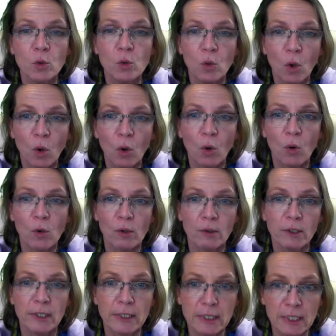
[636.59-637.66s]
to
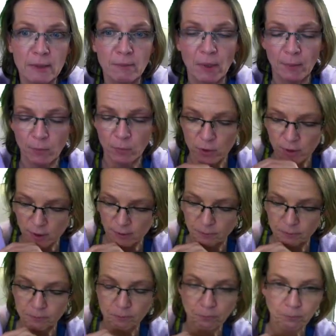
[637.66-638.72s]
all team
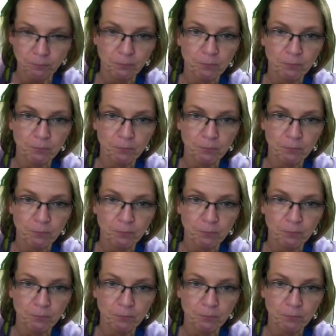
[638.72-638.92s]
members.